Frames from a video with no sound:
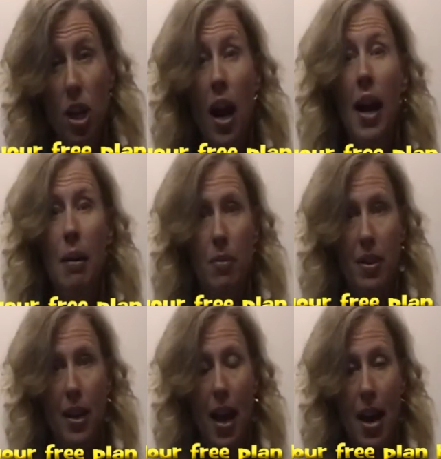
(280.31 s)
timed
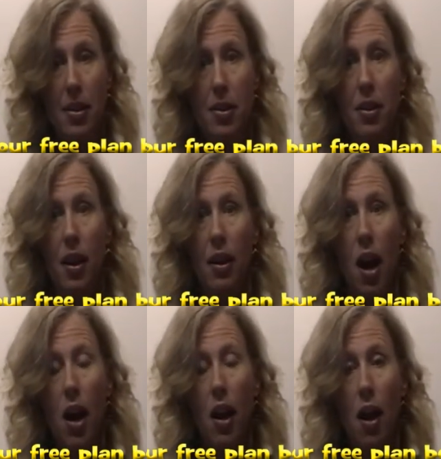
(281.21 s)
tests, a
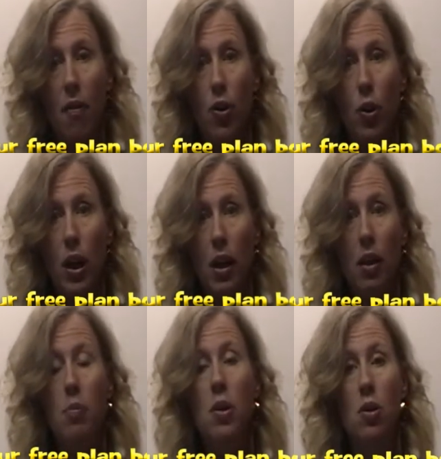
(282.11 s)
lot of
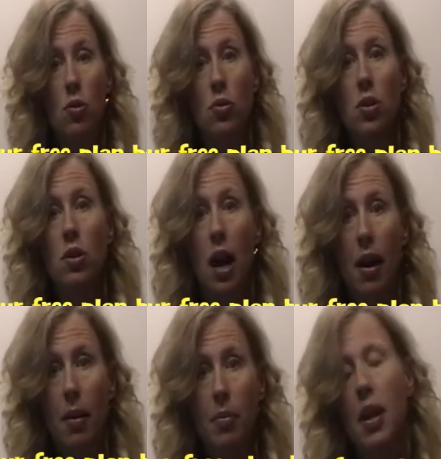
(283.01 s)
curriculum use
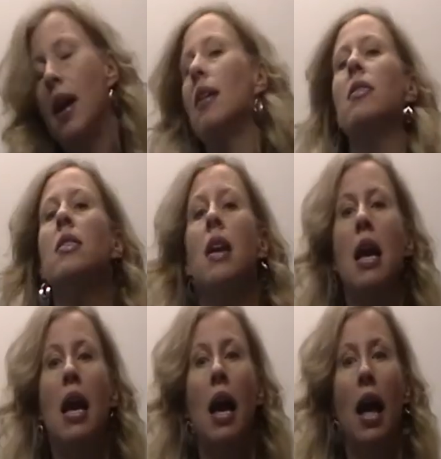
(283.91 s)
timed tests,
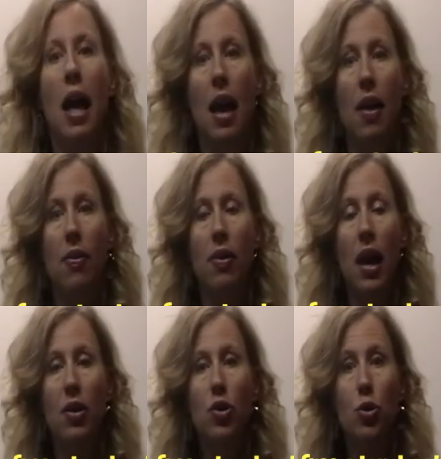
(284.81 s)
and
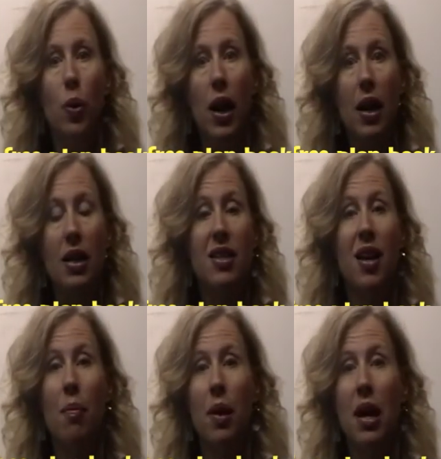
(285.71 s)
that's great.
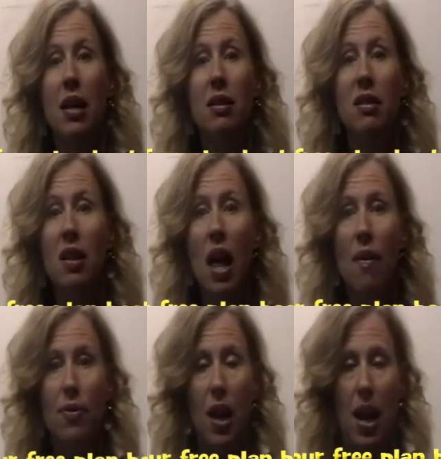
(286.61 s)
Some kids
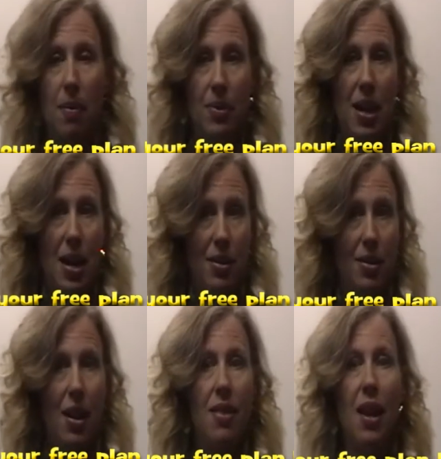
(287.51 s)
love timed tests,
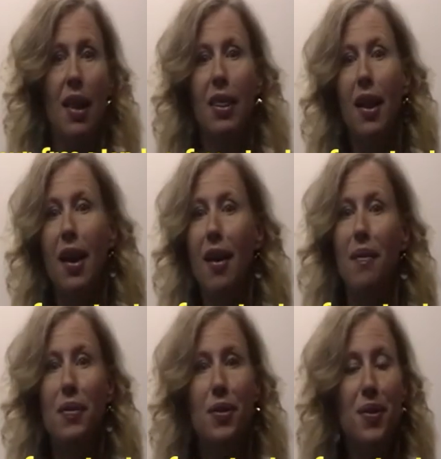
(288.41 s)
and they
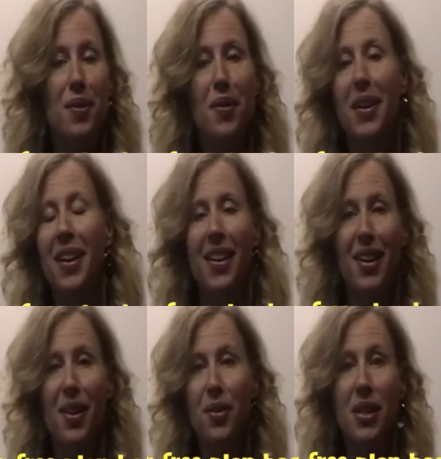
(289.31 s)
love to,
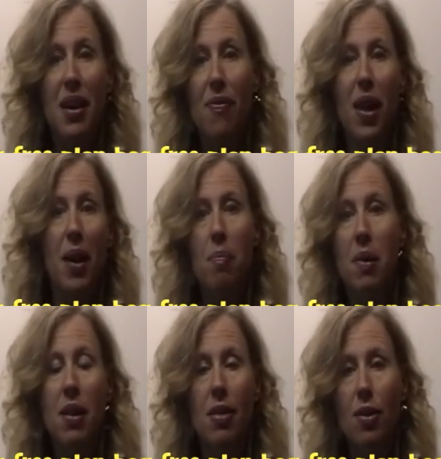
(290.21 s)
see if they can
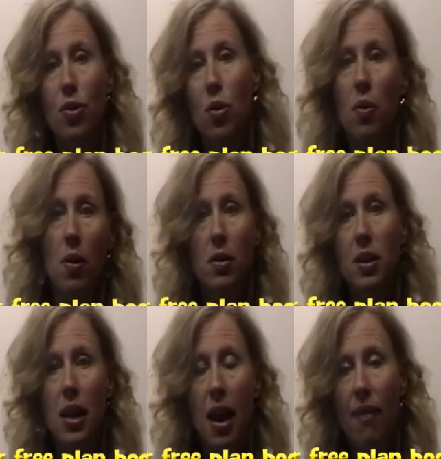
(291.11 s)
beat their score,
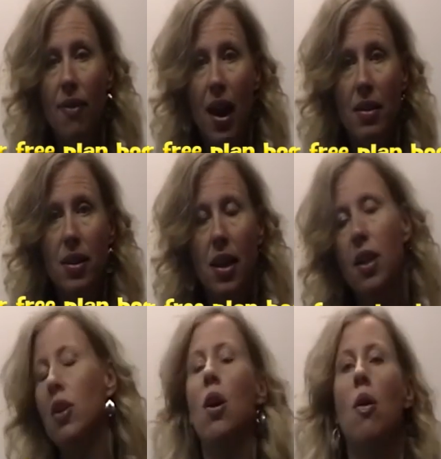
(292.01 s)
see how fast they
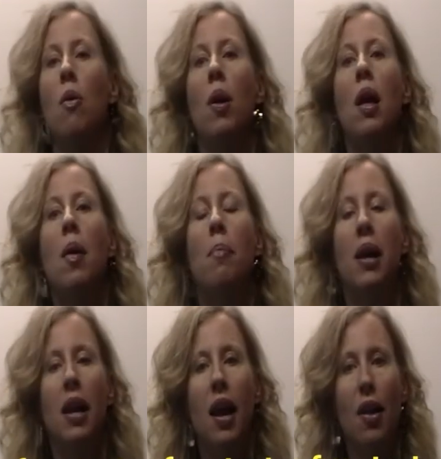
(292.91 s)
can go.
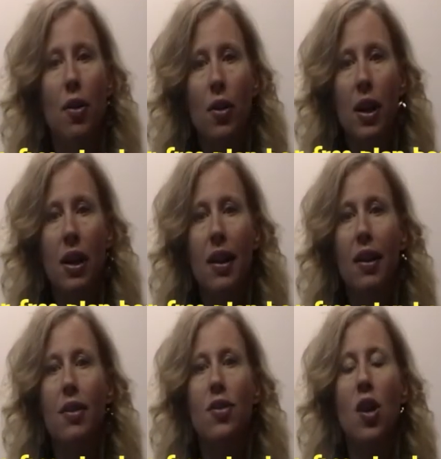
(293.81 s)
But other
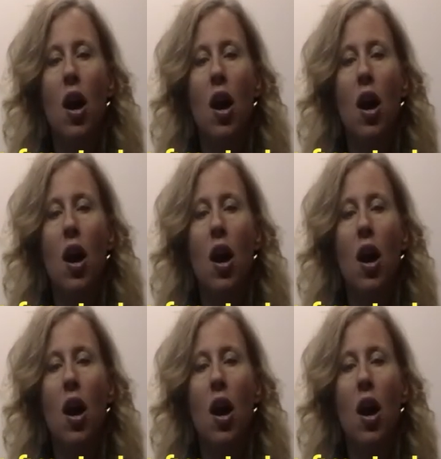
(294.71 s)
kids,